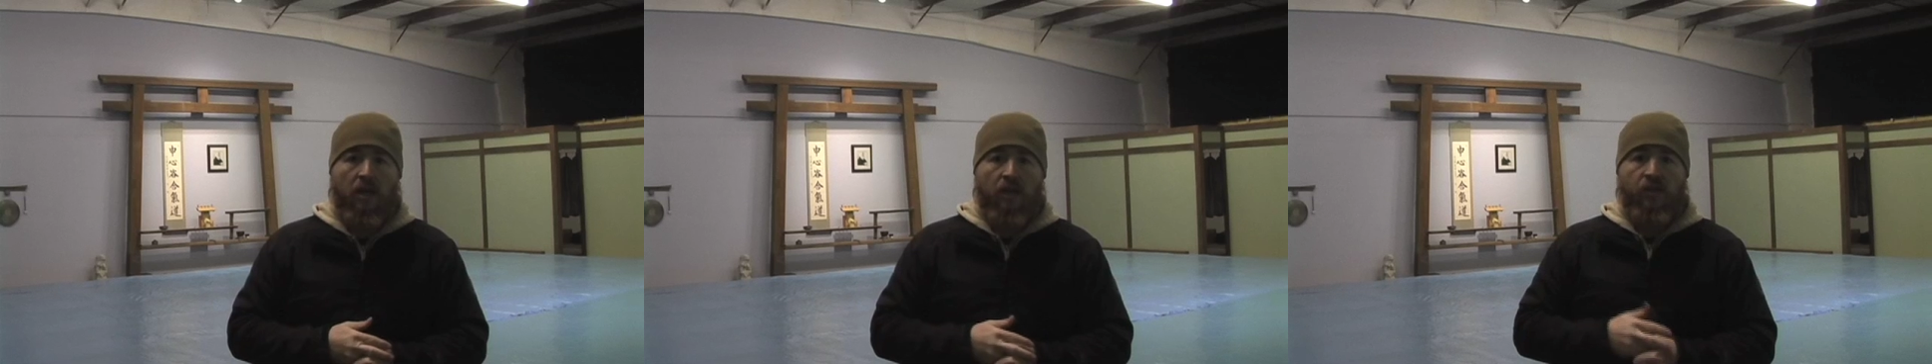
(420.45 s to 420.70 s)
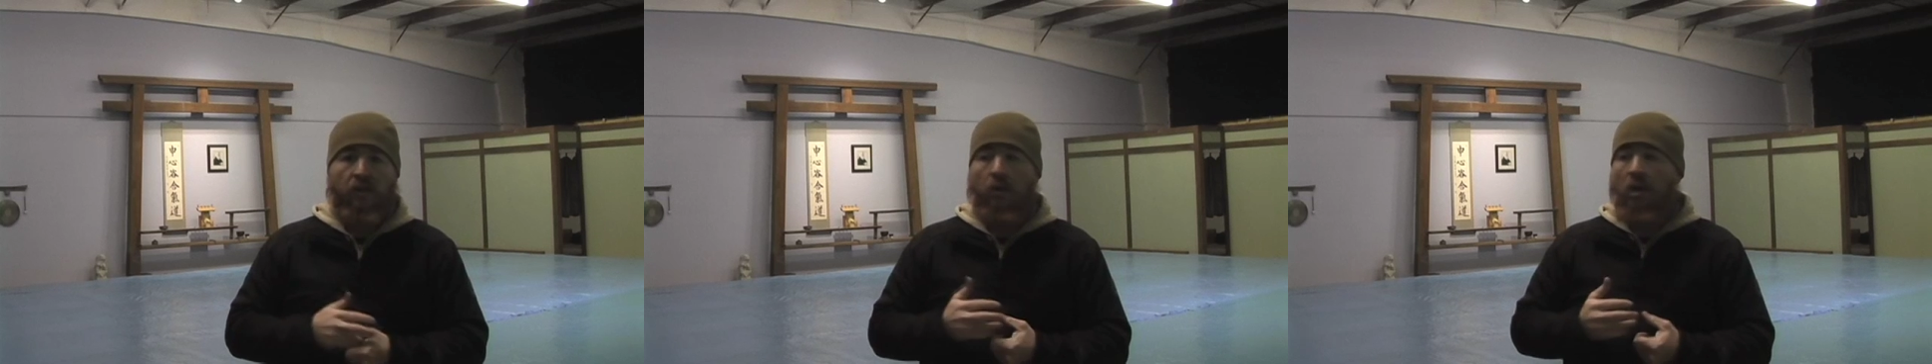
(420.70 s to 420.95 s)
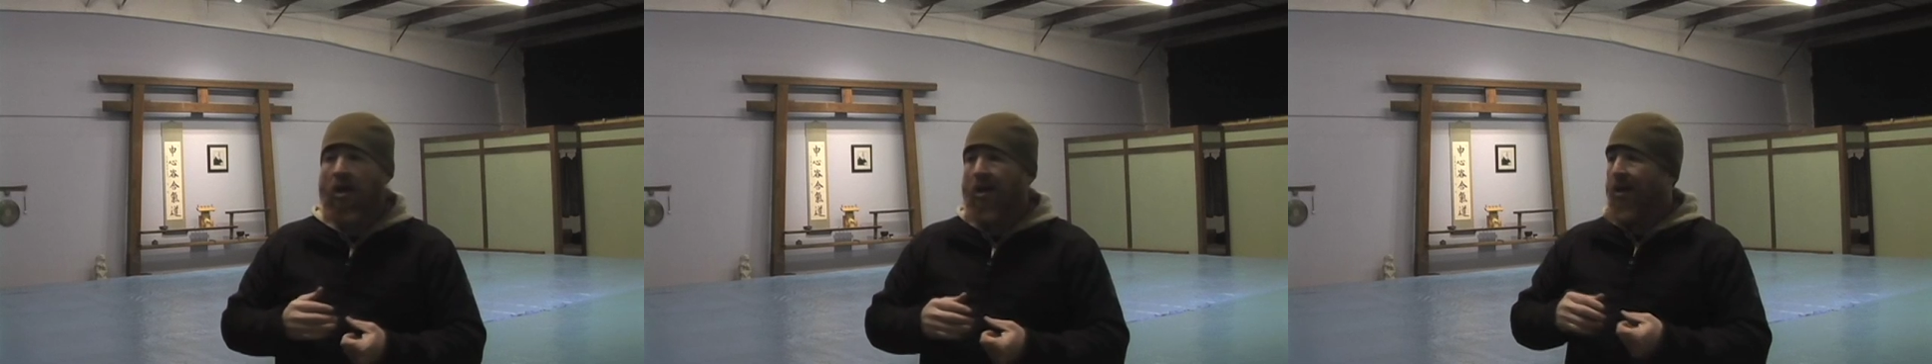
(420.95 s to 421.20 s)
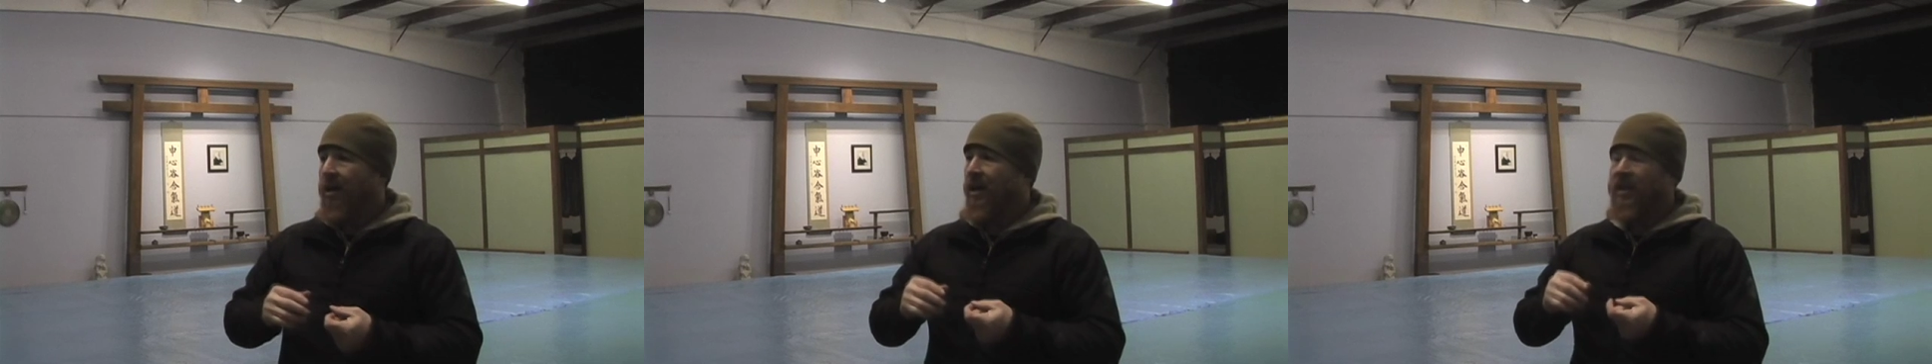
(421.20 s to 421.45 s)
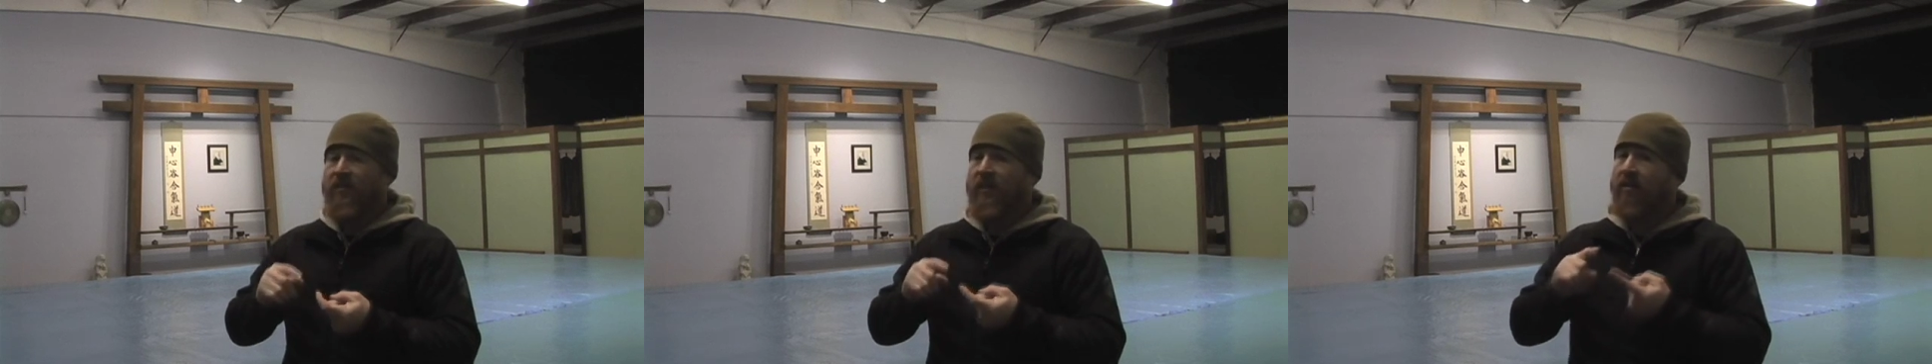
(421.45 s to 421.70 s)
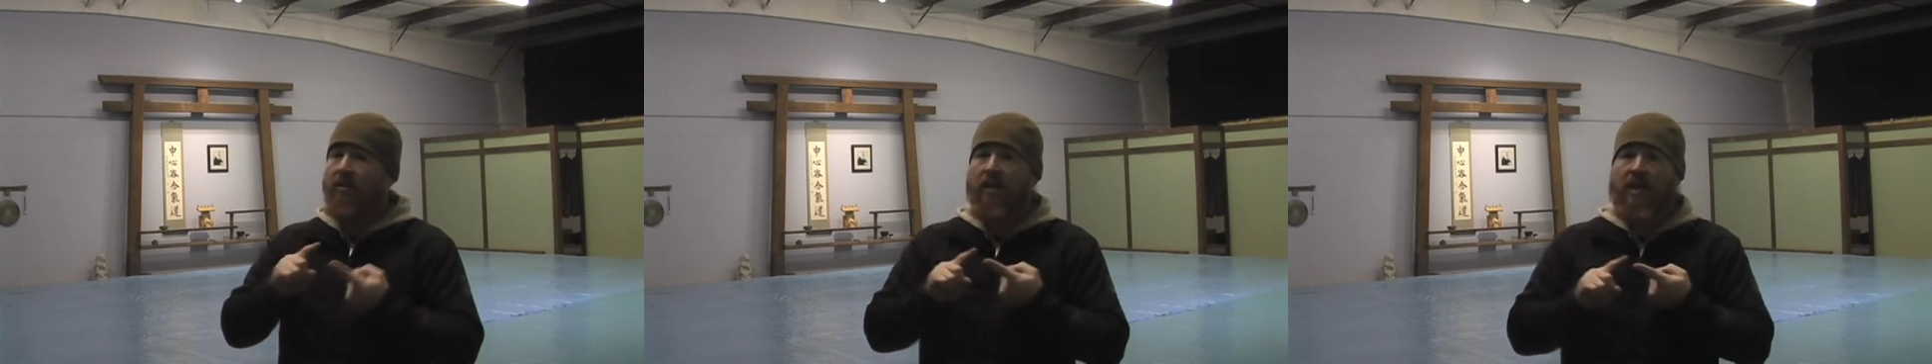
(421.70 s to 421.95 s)
So it's
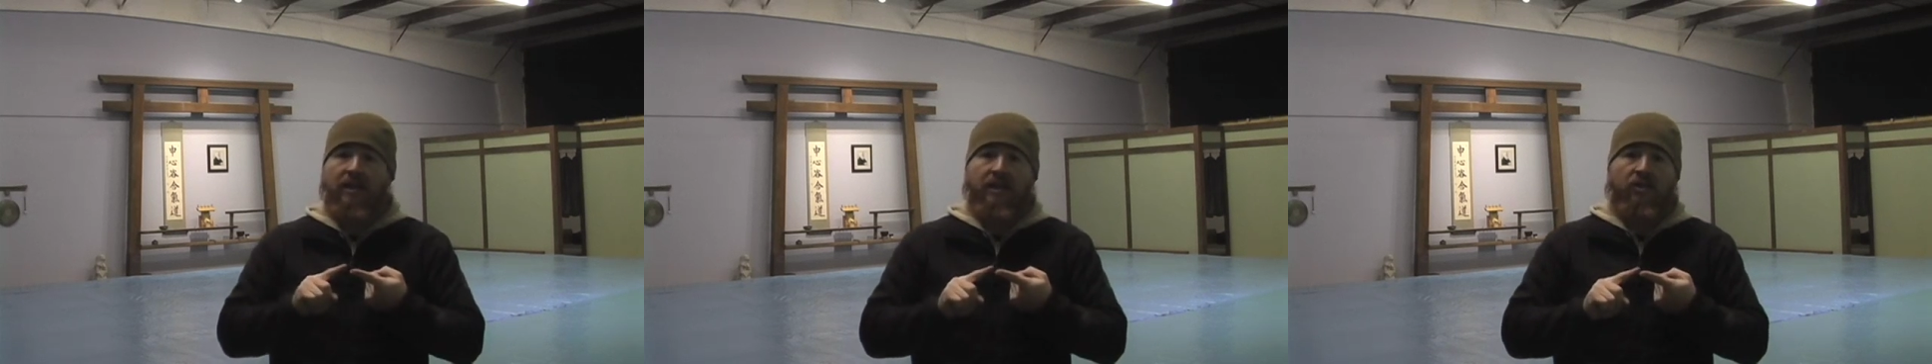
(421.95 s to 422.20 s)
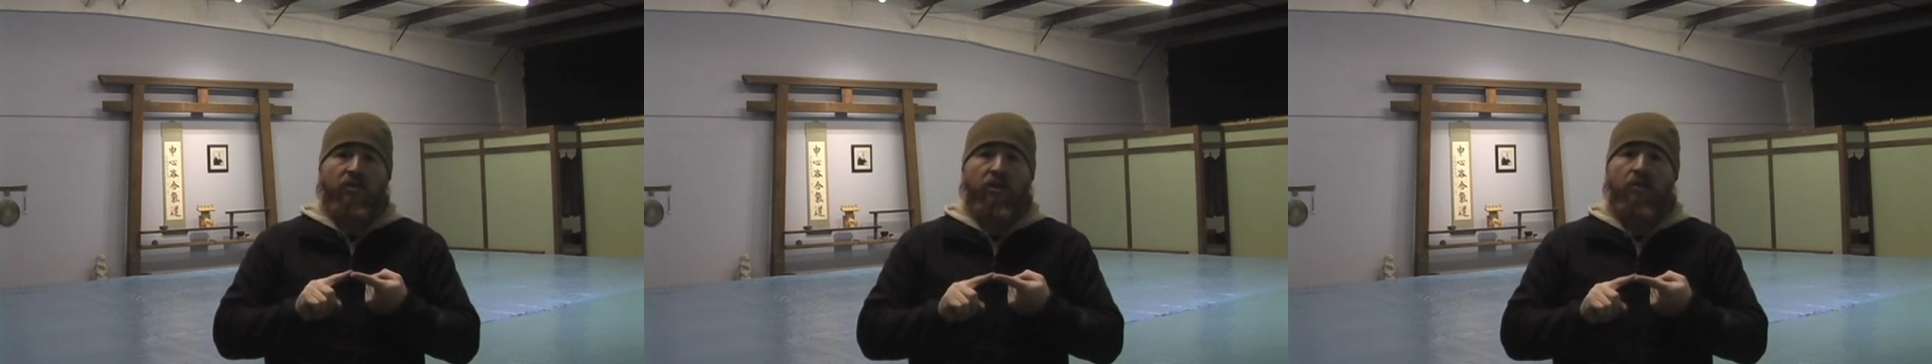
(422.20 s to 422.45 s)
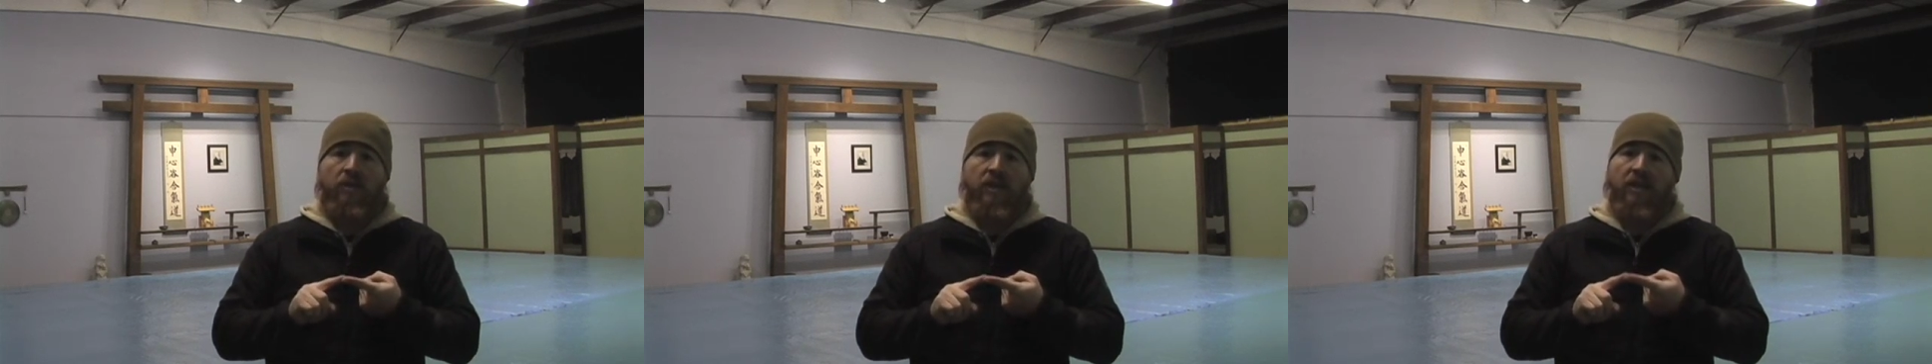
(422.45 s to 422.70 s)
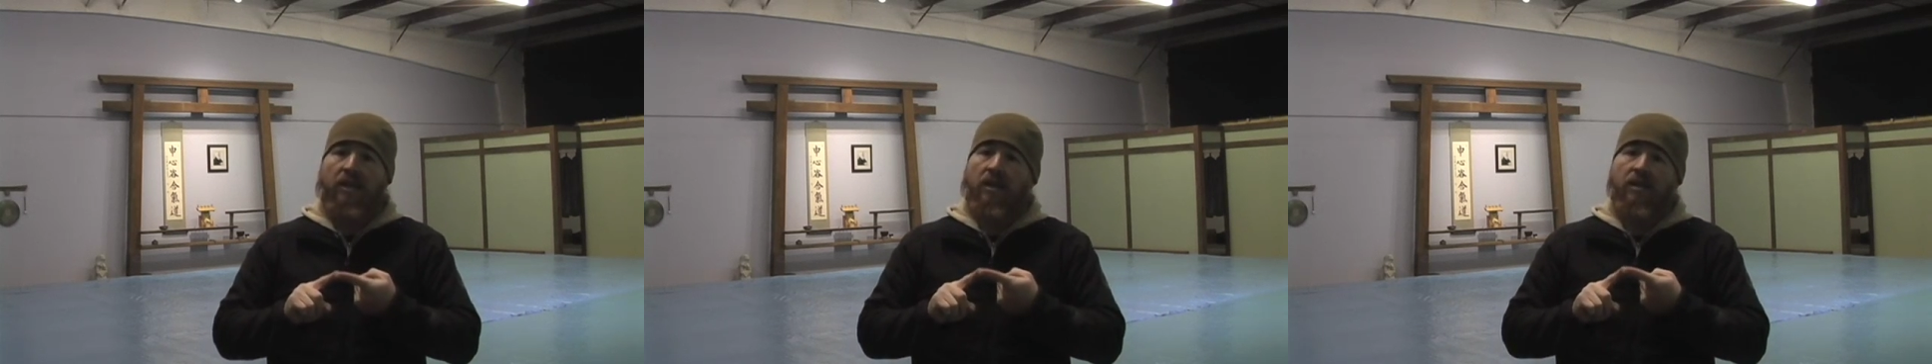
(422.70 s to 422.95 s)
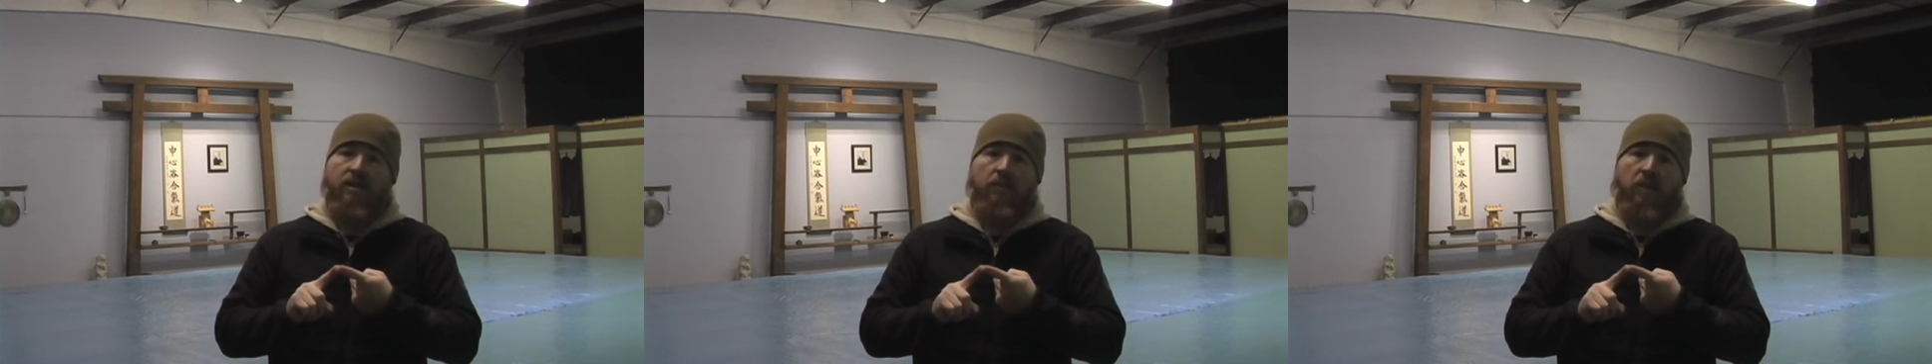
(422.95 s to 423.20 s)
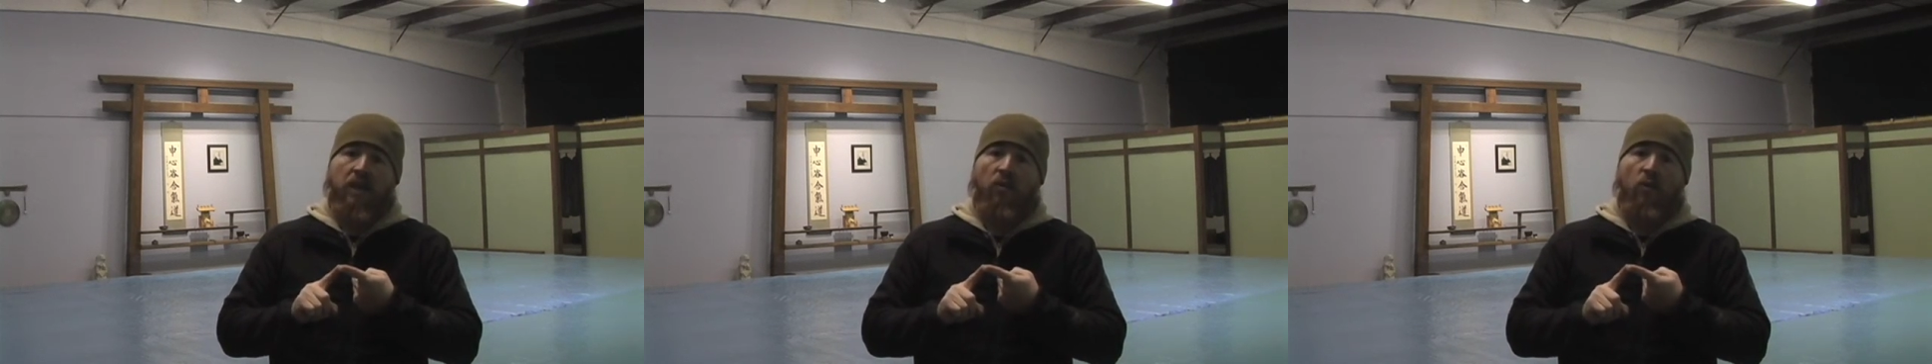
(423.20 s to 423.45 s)
very likely you're going to be in some
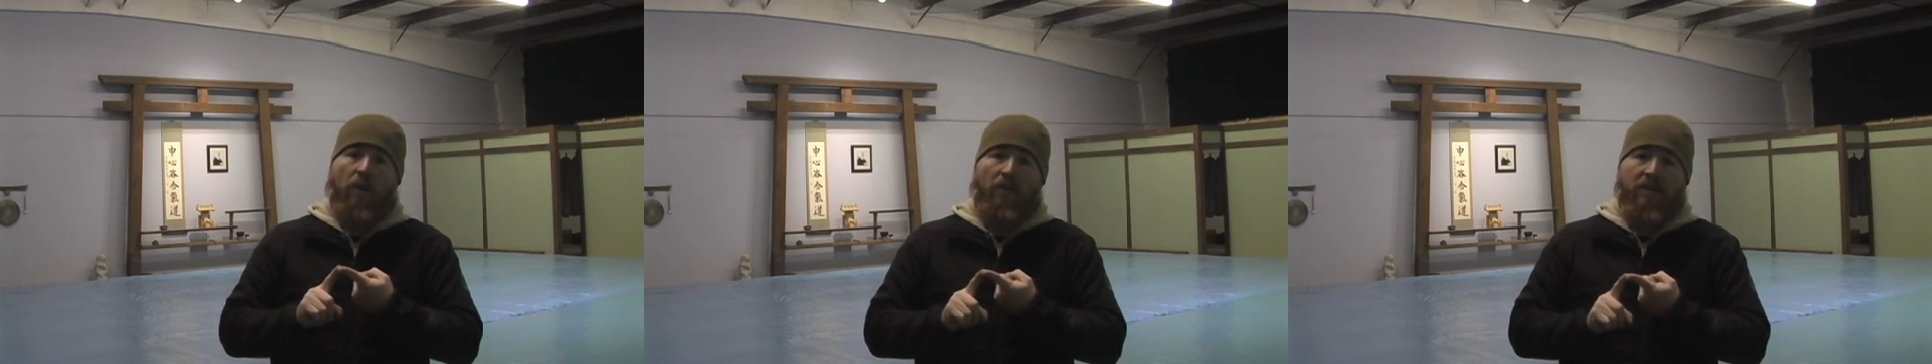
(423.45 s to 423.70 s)
kind of weapon